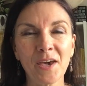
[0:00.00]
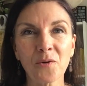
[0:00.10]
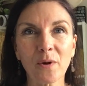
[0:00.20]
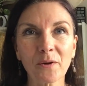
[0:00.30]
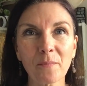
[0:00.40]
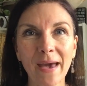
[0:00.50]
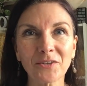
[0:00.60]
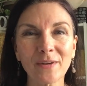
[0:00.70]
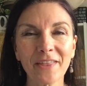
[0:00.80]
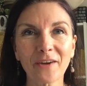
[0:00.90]
Welcome back
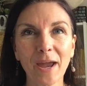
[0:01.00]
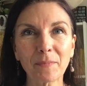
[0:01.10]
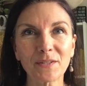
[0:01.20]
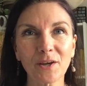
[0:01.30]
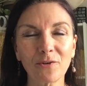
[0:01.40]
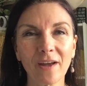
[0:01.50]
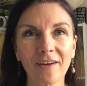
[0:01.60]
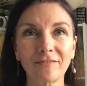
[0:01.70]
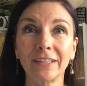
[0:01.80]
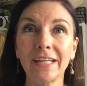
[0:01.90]
to another episode
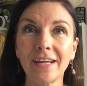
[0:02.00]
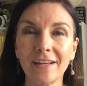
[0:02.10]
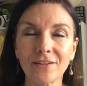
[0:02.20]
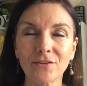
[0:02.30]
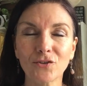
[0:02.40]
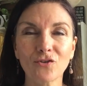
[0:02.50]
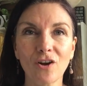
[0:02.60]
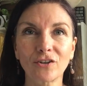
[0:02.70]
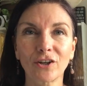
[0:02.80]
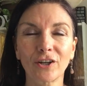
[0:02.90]
of Lead
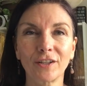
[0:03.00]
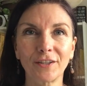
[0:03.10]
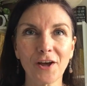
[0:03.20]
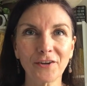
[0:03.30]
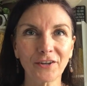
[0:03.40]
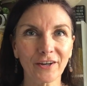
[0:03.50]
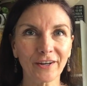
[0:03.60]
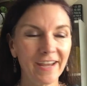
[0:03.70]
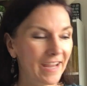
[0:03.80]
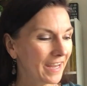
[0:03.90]
Stronger, Longer.